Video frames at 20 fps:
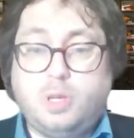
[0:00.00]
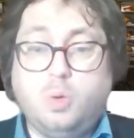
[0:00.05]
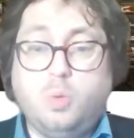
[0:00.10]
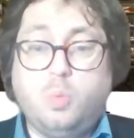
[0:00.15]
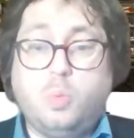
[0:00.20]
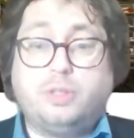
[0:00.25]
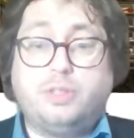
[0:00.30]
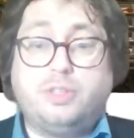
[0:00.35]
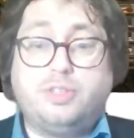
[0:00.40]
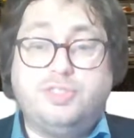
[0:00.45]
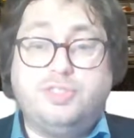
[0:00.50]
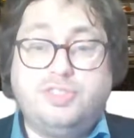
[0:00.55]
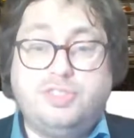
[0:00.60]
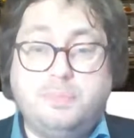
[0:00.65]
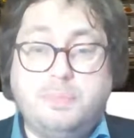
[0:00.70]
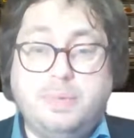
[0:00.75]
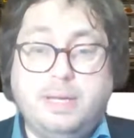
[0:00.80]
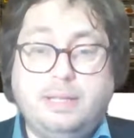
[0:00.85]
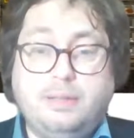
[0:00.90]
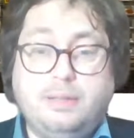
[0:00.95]
What does this
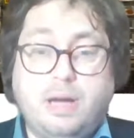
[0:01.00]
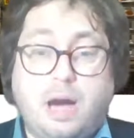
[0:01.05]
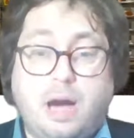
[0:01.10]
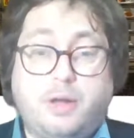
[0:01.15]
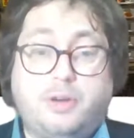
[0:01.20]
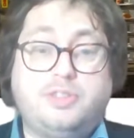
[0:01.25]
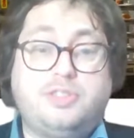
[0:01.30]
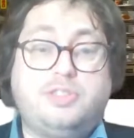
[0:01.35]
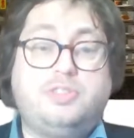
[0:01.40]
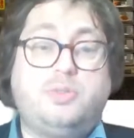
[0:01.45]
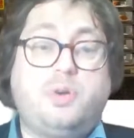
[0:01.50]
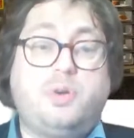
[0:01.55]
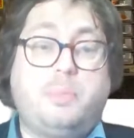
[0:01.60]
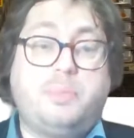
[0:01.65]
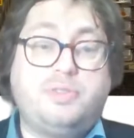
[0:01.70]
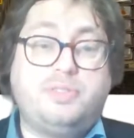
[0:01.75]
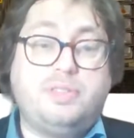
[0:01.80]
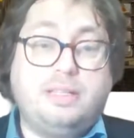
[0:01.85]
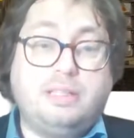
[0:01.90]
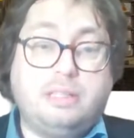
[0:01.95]
mean? How does this
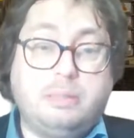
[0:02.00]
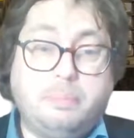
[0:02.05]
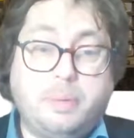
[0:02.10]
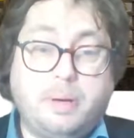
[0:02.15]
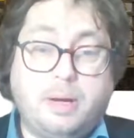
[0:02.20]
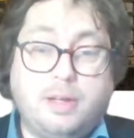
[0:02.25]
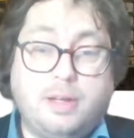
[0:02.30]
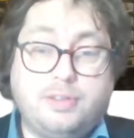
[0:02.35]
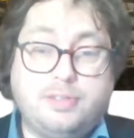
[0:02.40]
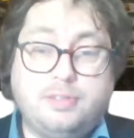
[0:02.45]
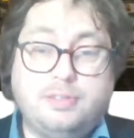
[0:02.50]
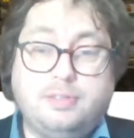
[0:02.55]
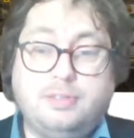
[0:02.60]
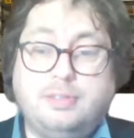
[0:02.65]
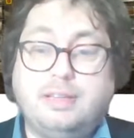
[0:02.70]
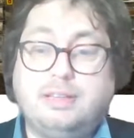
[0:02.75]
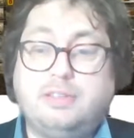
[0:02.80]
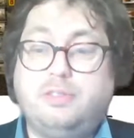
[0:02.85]
represent the past?